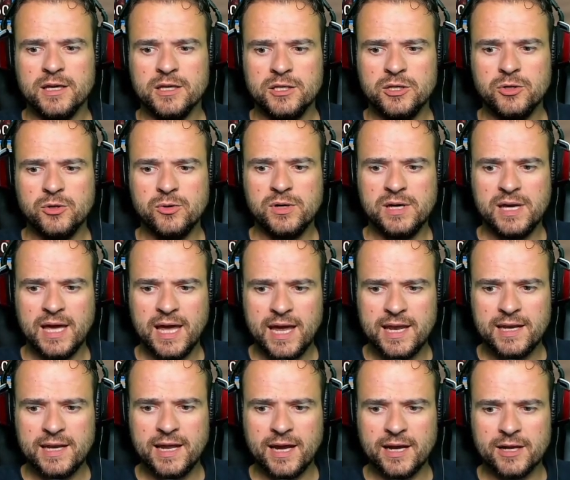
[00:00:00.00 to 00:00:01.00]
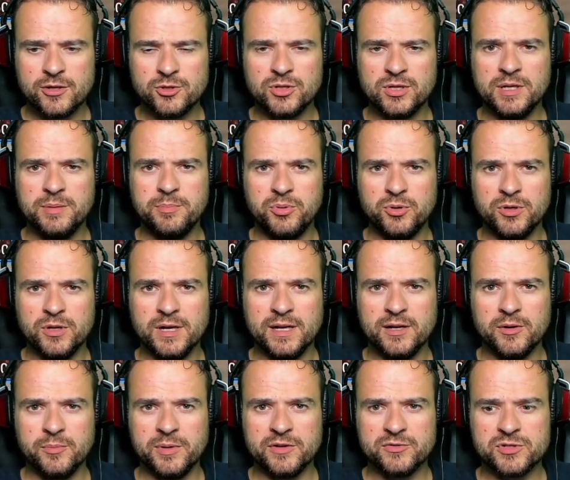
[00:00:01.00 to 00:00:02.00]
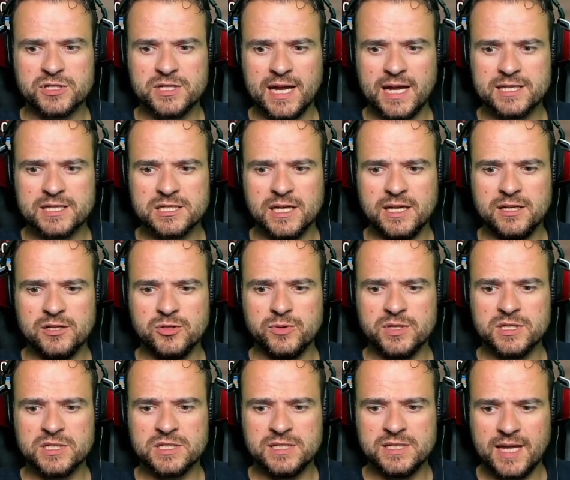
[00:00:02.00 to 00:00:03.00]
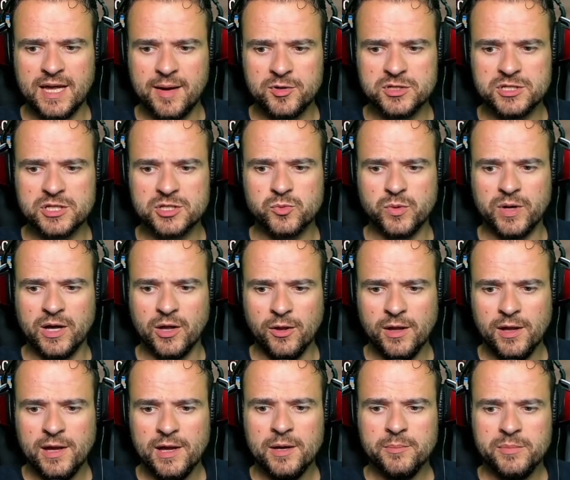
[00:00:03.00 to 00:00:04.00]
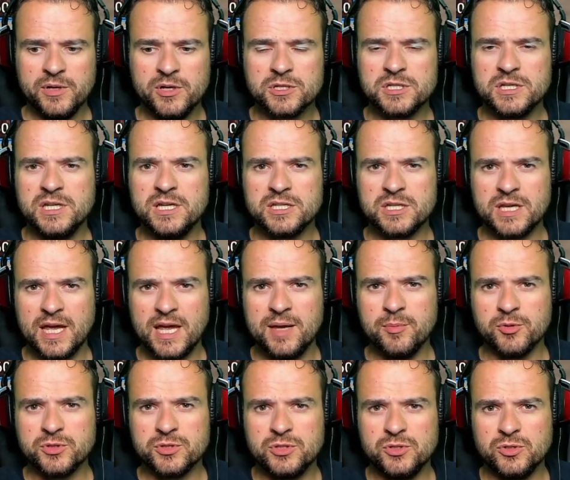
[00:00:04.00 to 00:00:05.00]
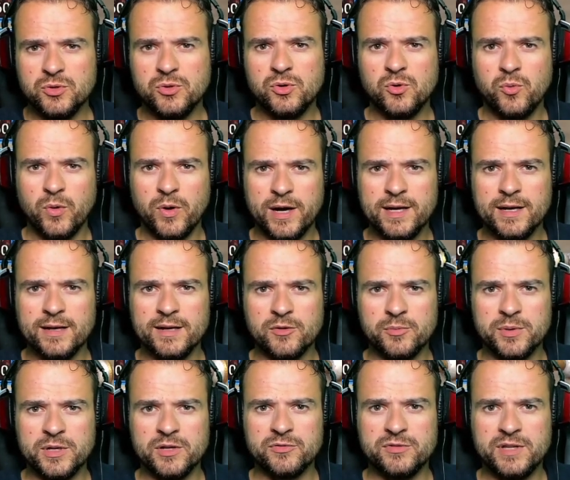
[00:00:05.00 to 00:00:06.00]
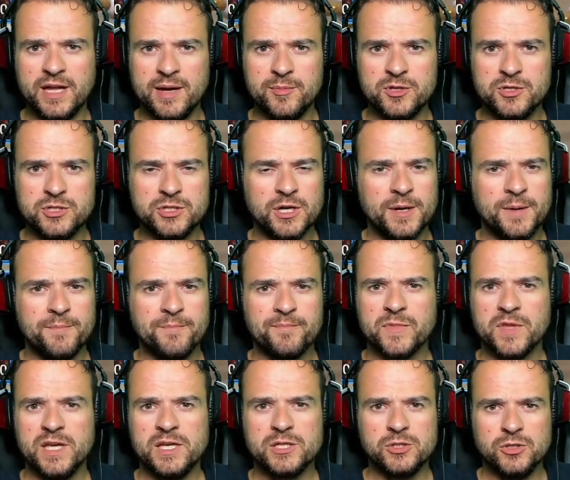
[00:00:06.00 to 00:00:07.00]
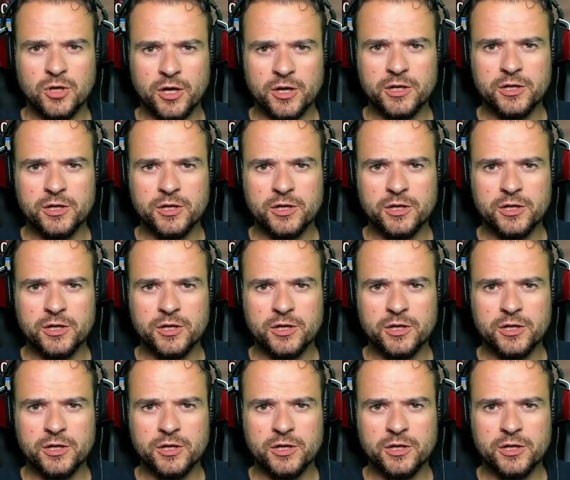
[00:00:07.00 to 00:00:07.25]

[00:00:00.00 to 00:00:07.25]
You can actually put a little bit of stats into his damage as well, because he is able to do quite a little bit of damage. He's not a